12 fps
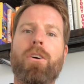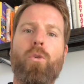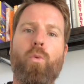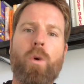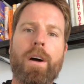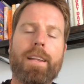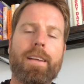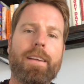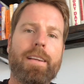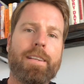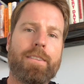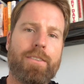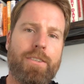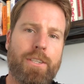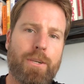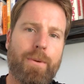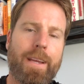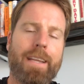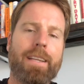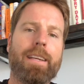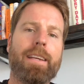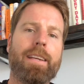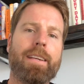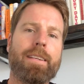what it's doing
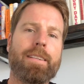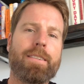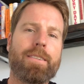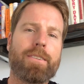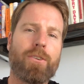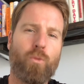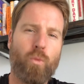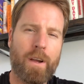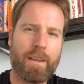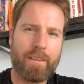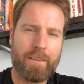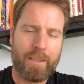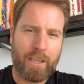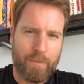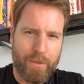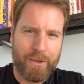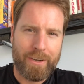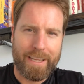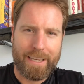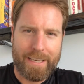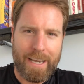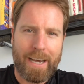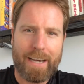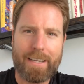is, or what the community
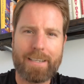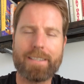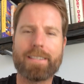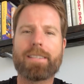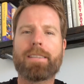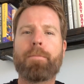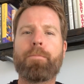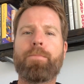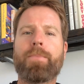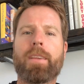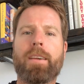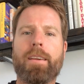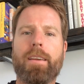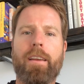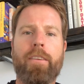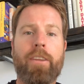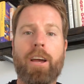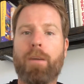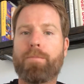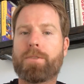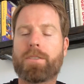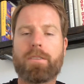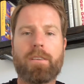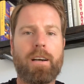does, is it
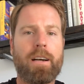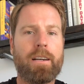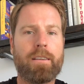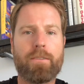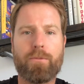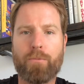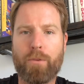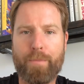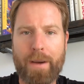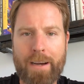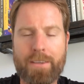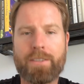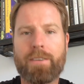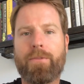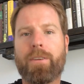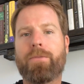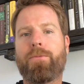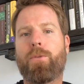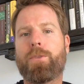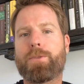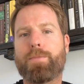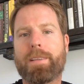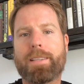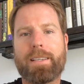helps uh, with positive
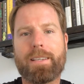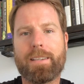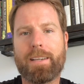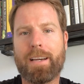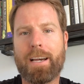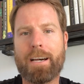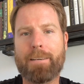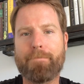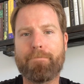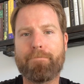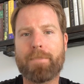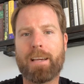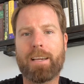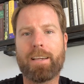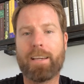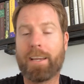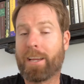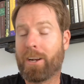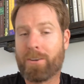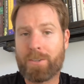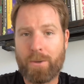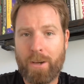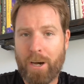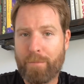reinforcement. Um, it can
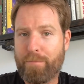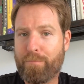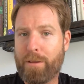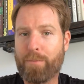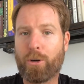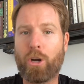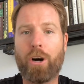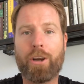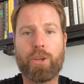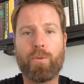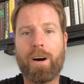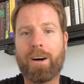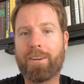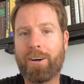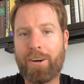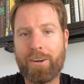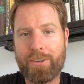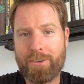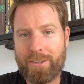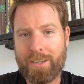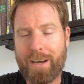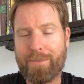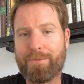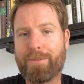also help people call you out on your
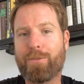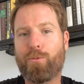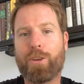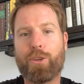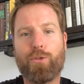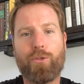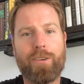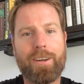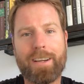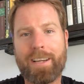stuff when you're